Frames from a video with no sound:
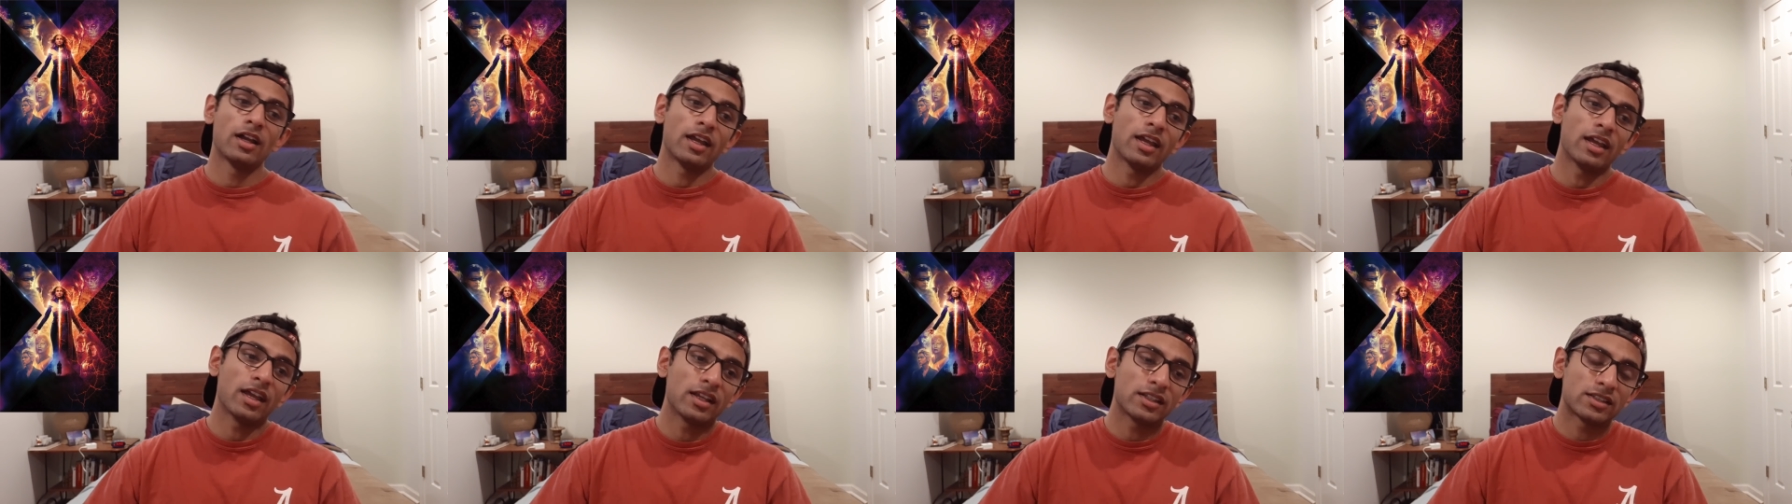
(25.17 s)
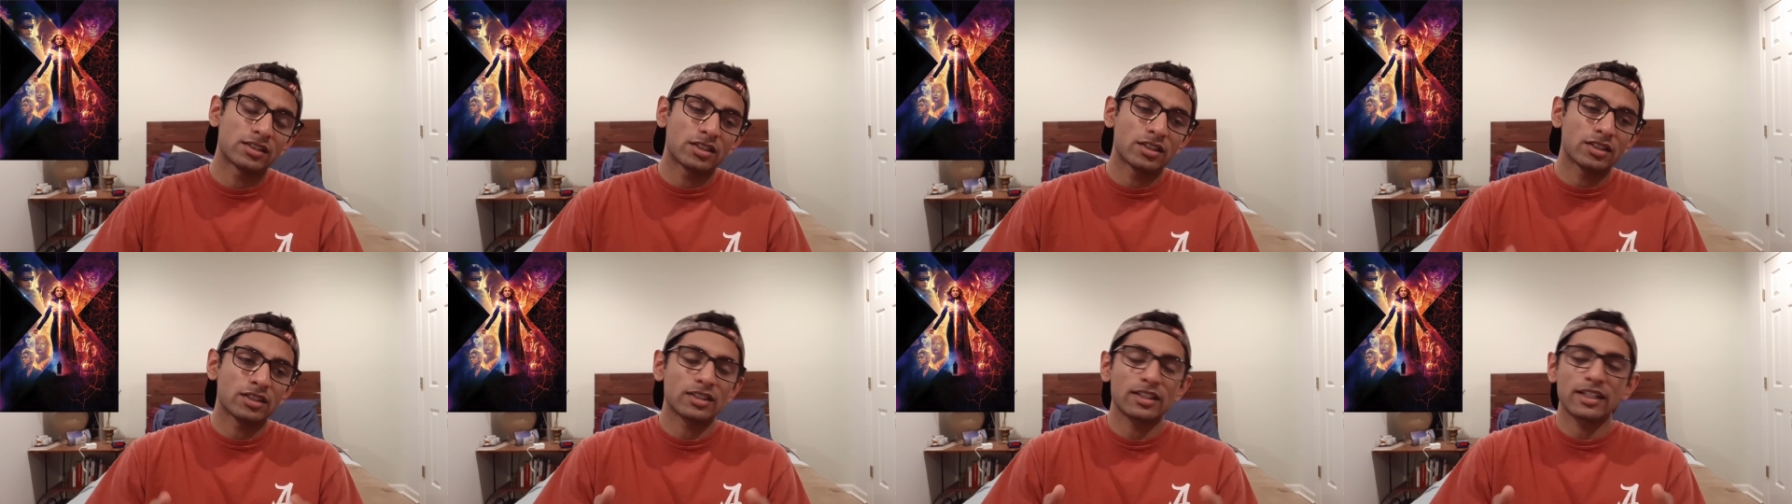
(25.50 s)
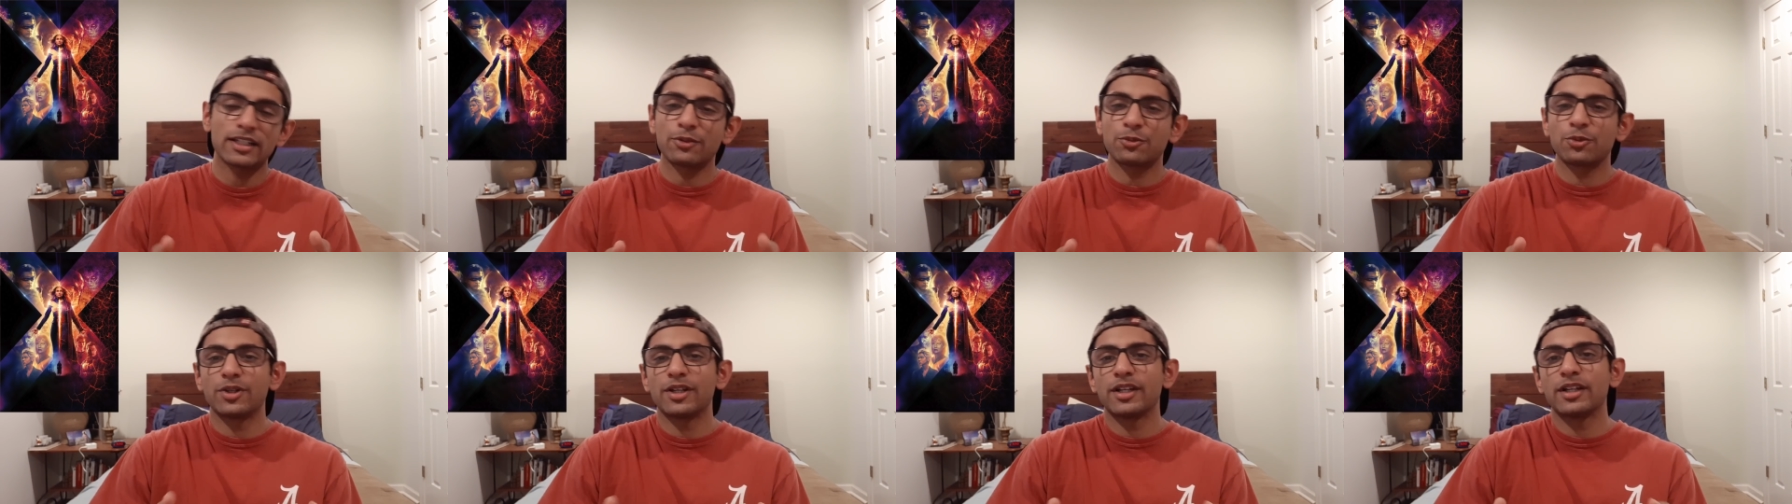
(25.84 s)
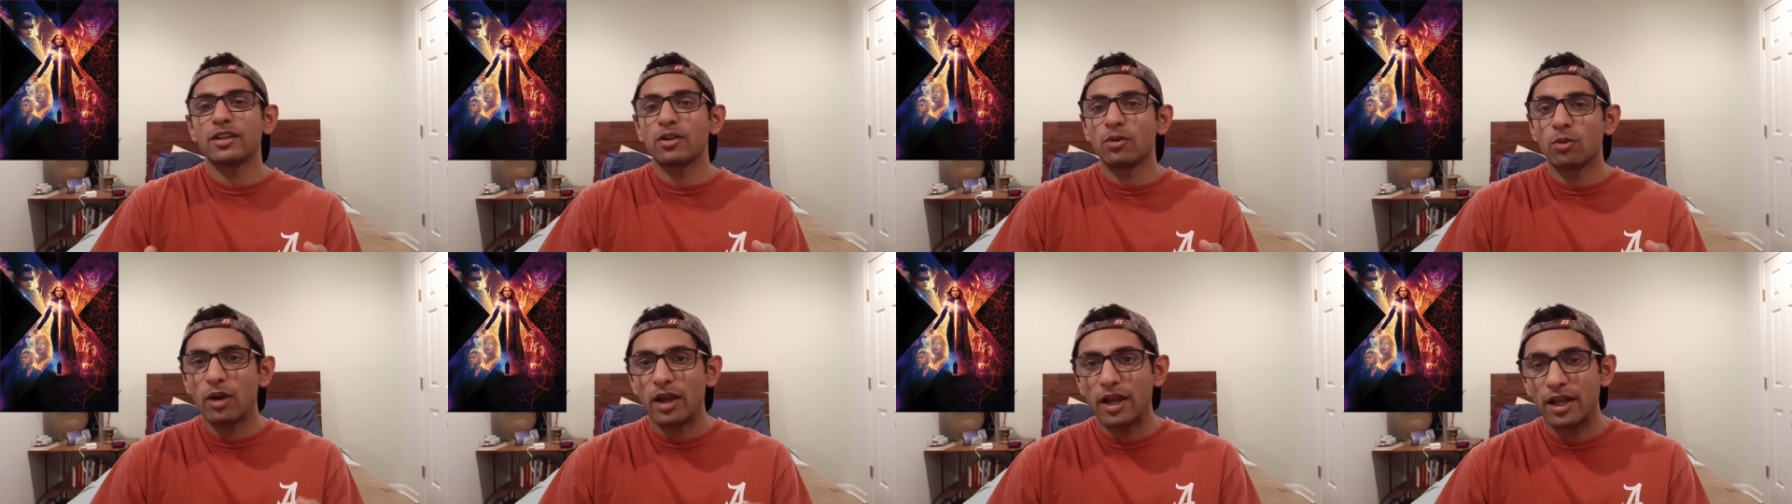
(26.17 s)
it's just like reading
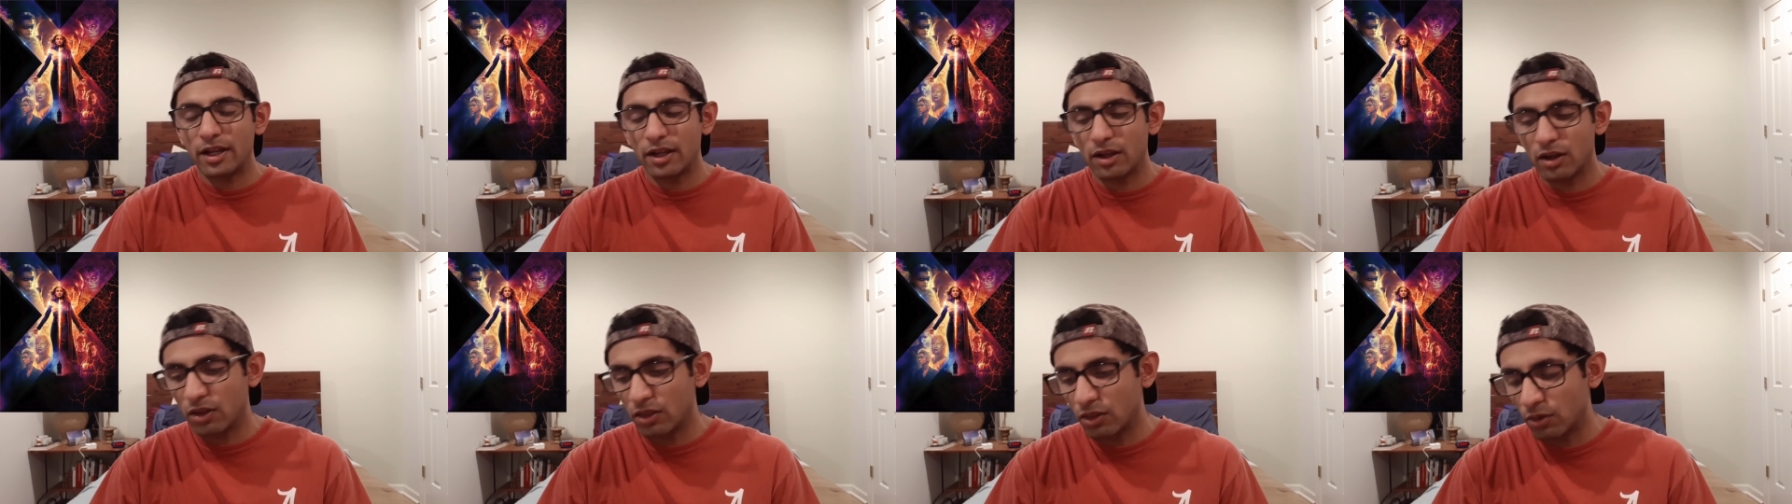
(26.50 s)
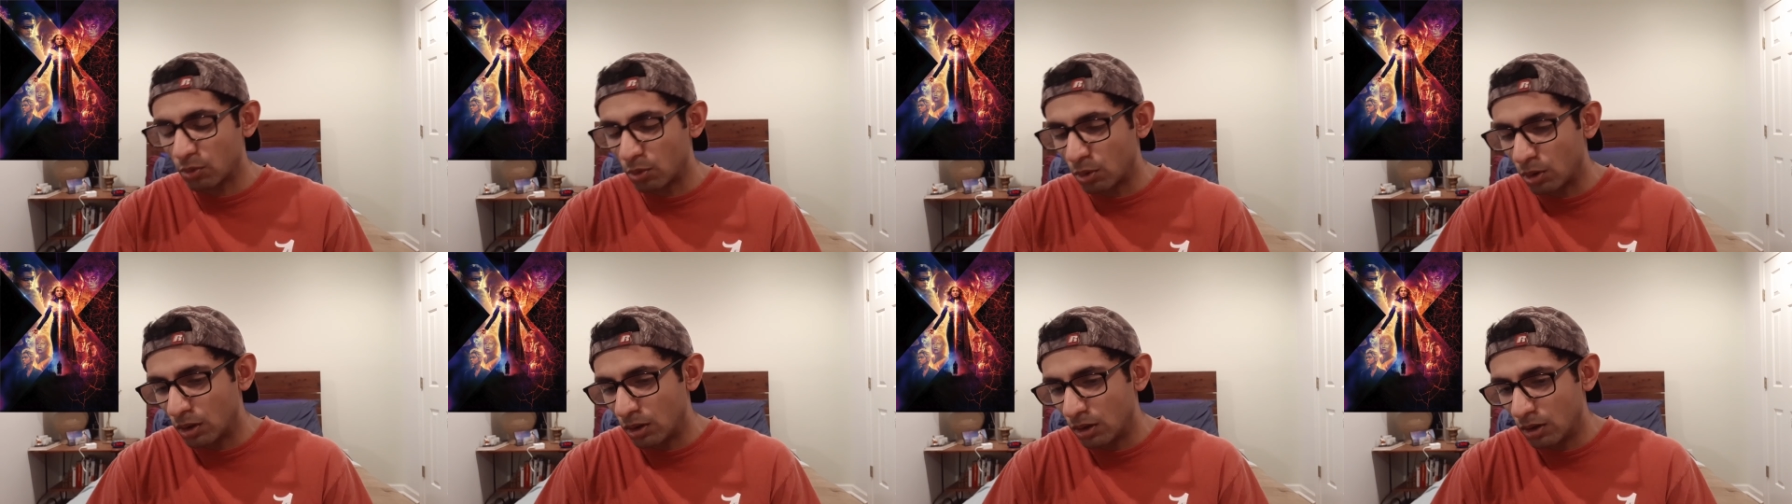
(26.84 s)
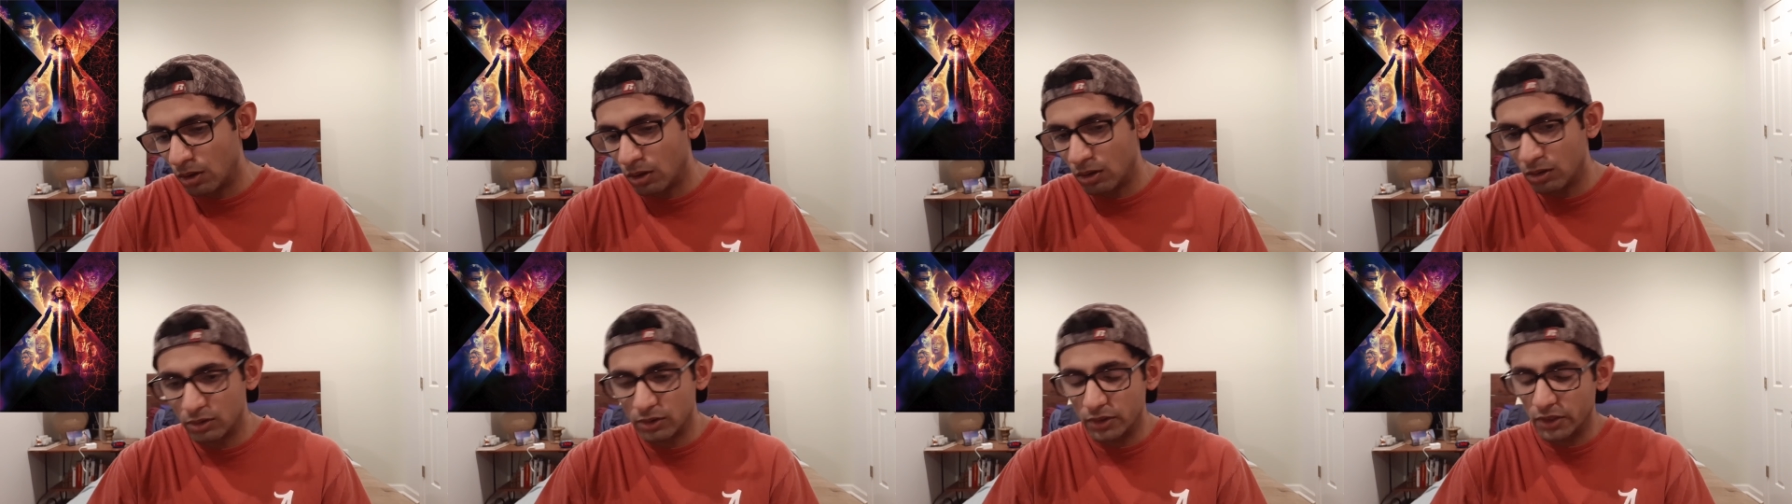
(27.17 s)
the writing on the wall.